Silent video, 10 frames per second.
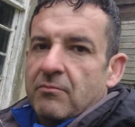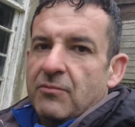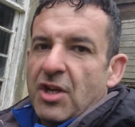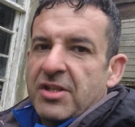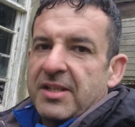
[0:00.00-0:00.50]

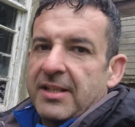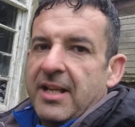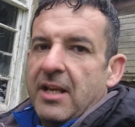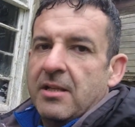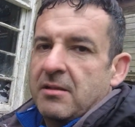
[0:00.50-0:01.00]
just in
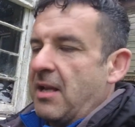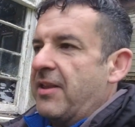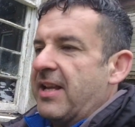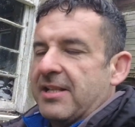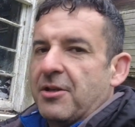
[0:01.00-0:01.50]
case. I
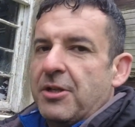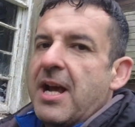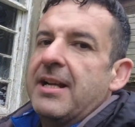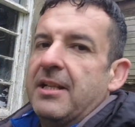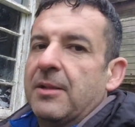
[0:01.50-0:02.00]
think it's a good
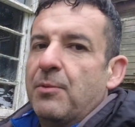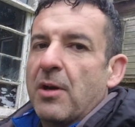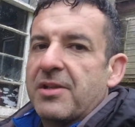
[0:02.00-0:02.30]
idea to